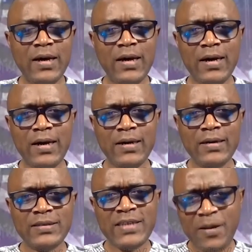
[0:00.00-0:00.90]

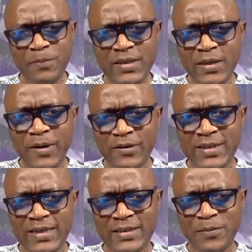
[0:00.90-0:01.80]
Tell me about
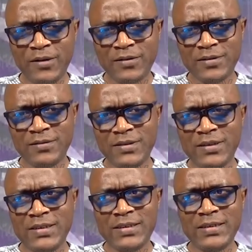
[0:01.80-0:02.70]
that, about
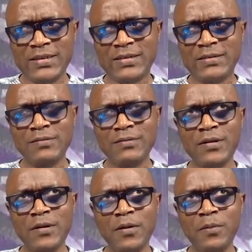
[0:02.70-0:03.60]
the
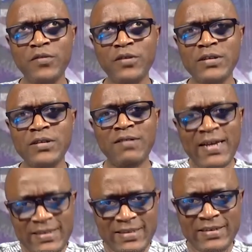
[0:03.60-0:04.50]

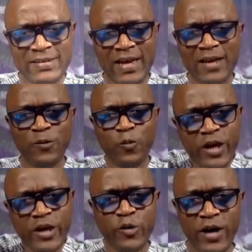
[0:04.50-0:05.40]
writing and
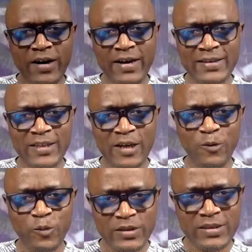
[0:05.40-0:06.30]
where you are right now
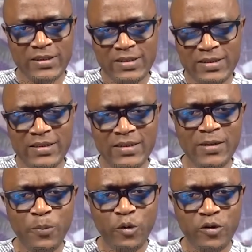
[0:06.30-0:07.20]
with
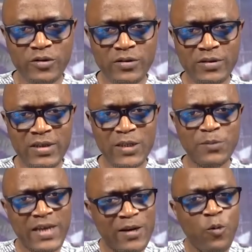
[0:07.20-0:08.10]
the book,
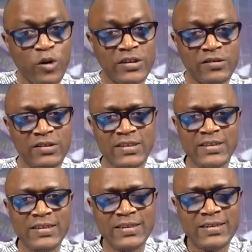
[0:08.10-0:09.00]
especially what is
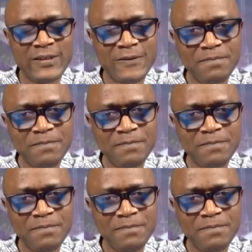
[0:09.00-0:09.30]
written in it.